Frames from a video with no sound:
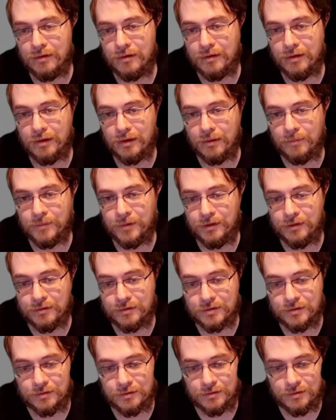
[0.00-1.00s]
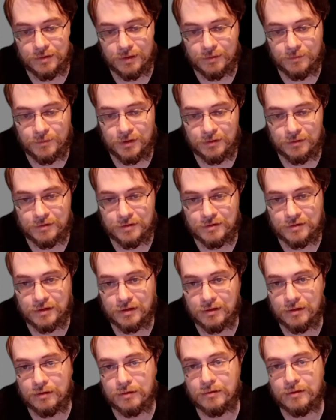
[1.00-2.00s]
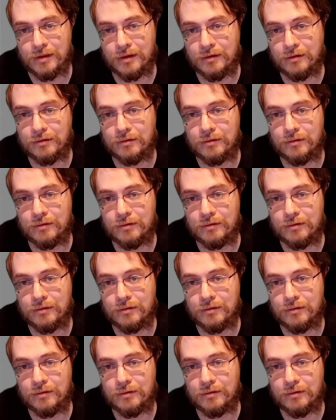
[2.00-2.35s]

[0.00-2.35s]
I'm here to say that